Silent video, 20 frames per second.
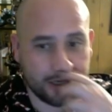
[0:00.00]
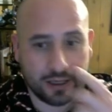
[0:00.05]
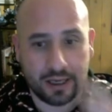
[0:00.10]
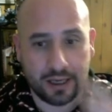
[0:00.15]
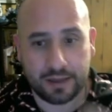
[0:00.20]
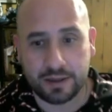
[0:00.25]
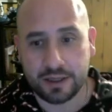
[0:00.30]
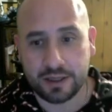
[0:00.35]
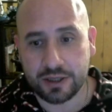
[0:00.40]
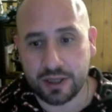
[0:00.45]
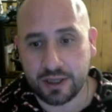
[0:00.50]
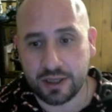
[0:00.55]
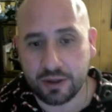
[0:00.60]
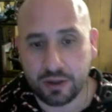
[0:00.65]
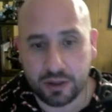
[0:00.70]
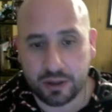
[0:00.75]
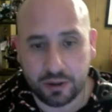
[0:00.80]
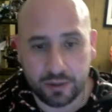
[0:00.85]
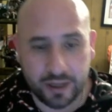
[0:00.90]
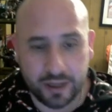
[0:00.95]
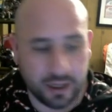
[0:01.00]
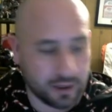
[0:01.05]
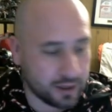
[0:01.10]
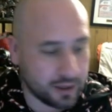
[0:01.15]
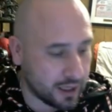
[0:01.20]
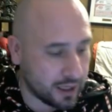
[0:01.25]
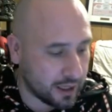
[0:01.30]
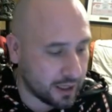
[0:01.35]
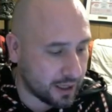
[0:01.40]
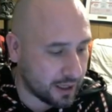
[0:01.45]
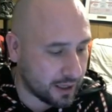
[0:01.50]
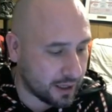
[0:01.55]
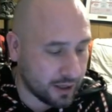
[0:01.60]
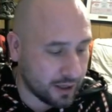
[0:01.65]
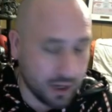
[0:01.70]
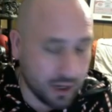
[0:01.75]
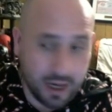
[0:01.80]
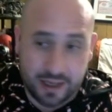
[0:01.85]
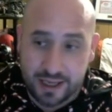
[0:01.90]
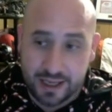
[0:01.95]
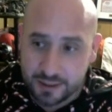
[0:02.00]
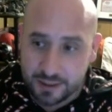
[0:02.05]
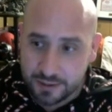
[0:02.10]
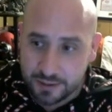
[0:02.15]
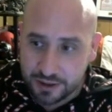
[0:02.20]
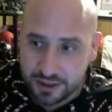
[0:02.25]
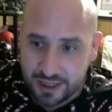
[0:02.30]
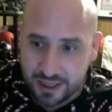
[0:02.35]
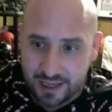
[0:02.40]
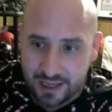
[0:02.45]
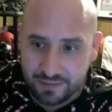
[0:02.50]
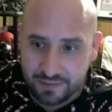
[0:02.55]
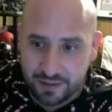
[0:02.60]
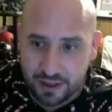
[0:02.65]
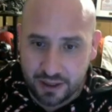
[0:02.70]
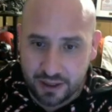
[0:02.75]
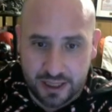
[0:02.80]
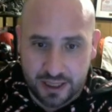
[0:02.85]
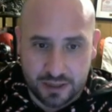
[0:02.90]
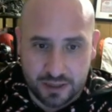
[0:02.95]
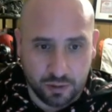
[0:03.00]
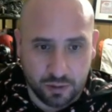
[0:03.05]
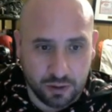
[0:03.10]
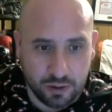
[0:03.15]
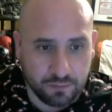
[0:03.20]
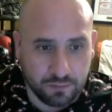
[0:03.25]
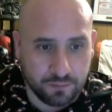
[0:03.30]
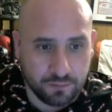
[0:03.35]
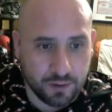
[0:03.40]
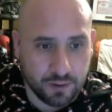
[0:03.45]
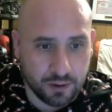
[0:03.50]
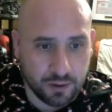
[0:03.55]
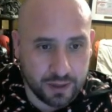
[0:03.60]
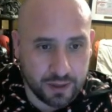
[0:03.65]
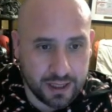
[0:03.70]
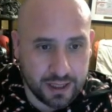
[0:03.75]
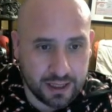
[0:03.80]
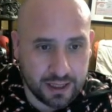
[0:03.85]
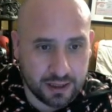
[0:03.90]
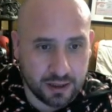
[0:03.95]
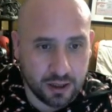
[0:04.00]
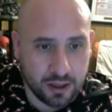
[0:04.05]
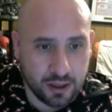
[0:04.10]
All right, I'm gonna try to go a little quicker. All right, next person I have here is Wolverine.